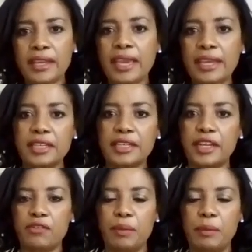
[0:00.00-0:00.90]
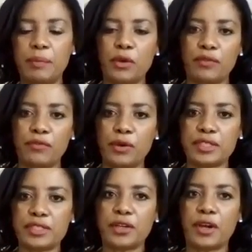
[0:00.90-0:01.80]
category of people you are
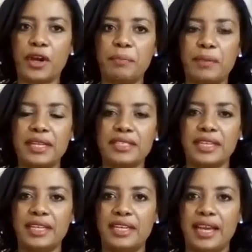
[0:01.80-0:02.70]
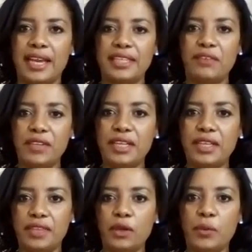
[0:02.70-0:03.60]
focusing on. But I
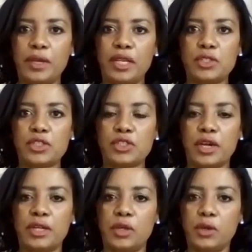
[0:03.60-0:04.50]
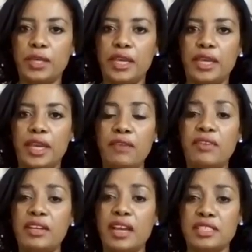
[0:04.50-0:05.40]
definitely think we need to start looking,
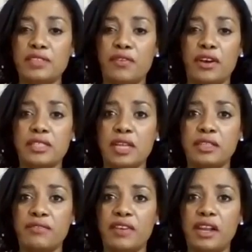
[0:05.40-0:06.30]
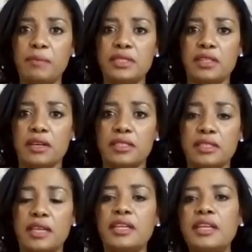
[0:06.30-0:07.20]
even as far as our developments are
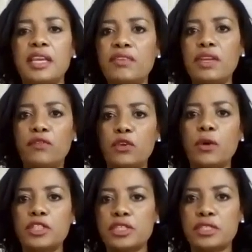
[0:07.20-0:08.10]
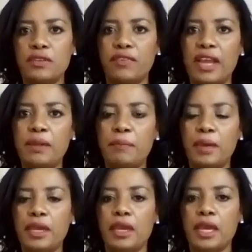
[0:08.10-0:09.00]
concerned. And even if you are just
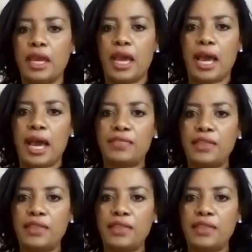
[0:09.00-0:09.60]
developing, I